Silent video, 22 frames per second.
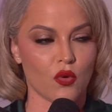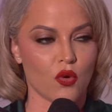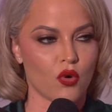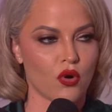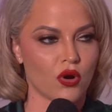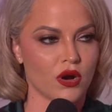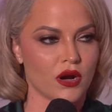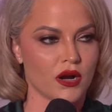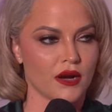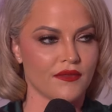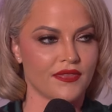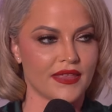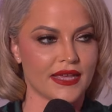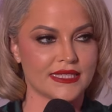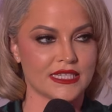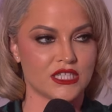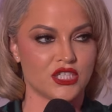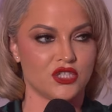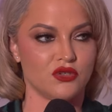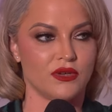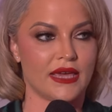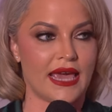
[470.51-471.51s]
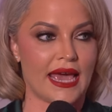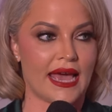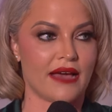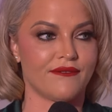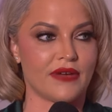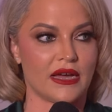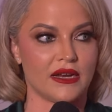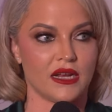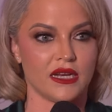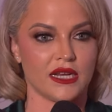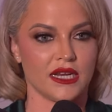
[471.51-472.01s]
or things that you can't
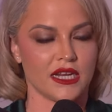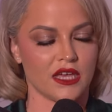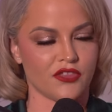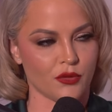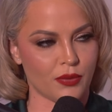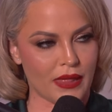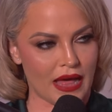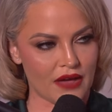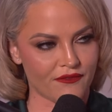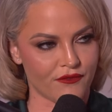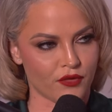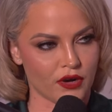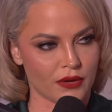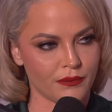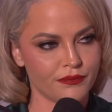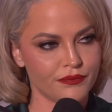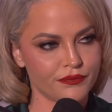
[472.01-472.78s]
find on any other platform?